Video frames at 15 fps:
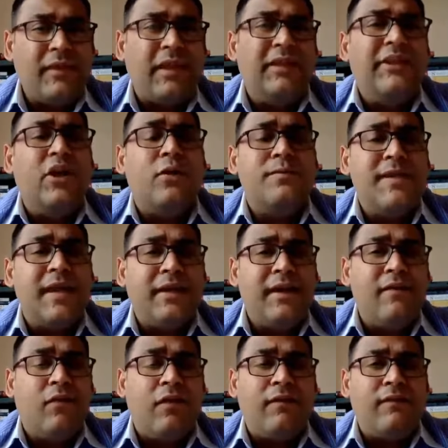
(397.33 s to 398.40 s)
the
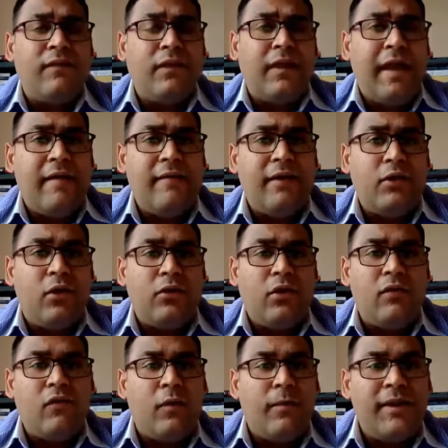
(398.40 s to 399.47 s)
objective of having
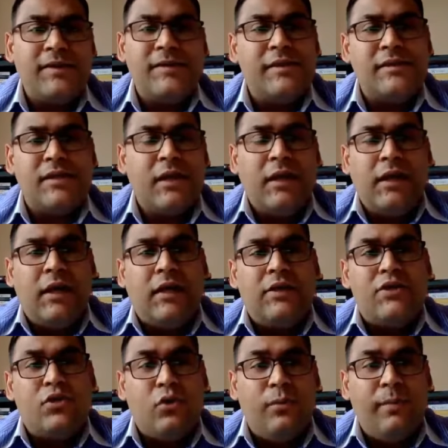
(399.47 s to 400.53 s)
non-conformities
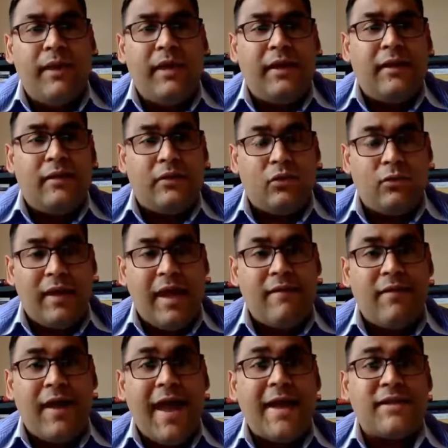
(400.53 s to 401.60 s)
should be to
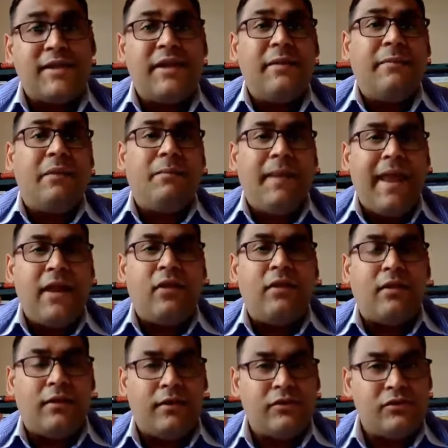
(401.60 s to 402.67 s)
have an actionable
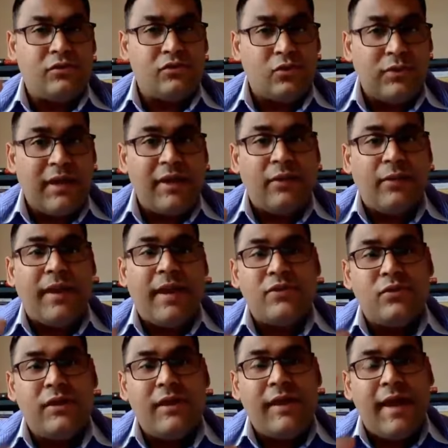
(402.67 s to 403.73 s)
plan so that you can
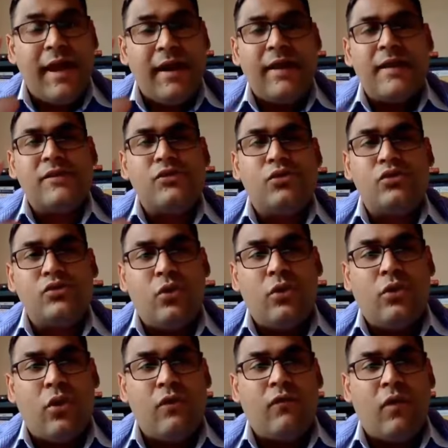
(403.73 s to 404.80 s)
actually address those
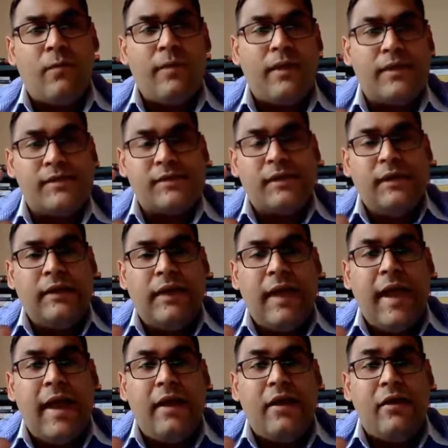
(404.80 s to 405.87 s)
non-conformities
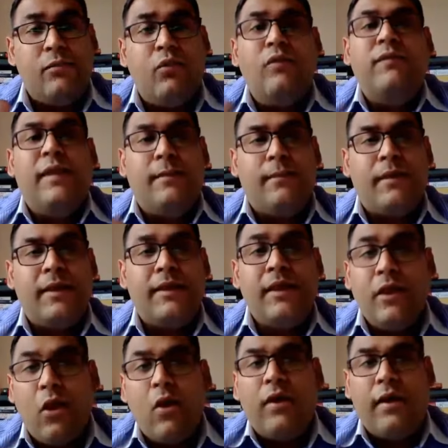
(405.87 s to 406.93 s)
and remove them in the
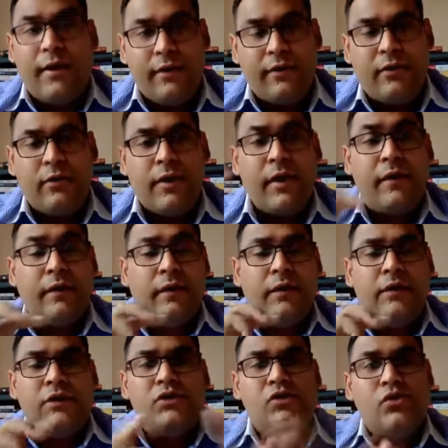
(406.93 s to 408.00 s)
long run. Okay.
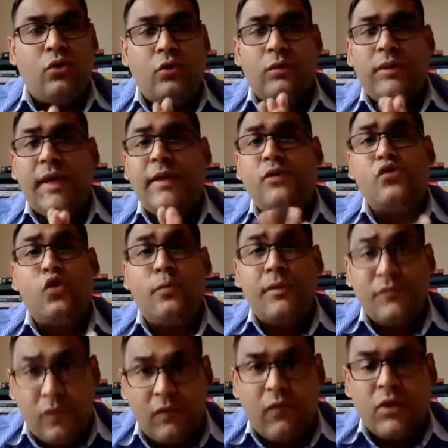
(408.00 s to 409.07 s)
So thank you so
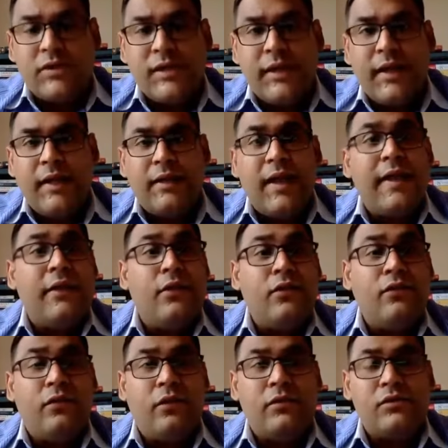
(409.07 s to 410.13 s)
much for watching, and thank
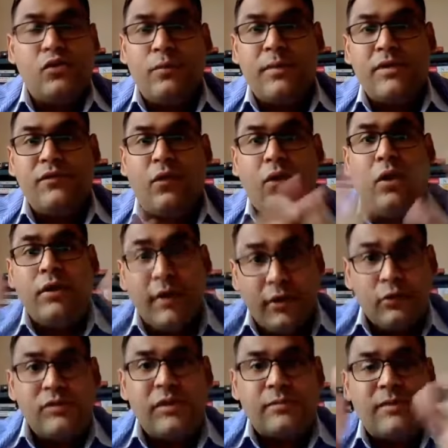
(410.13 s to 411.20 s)
you so much for all the
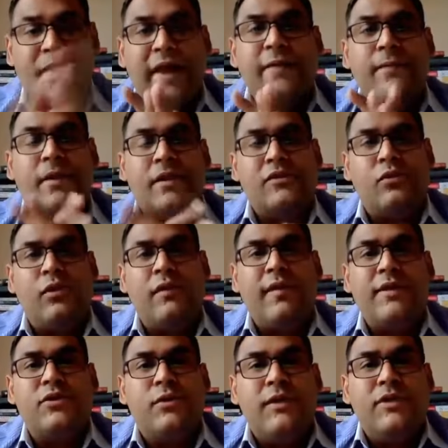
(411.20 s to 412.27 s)
new subscribers who have
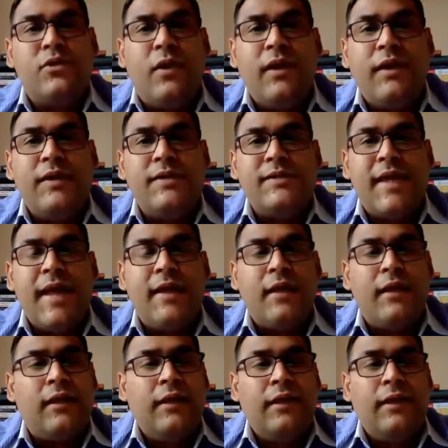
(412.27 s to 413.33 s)
actually joined this channel.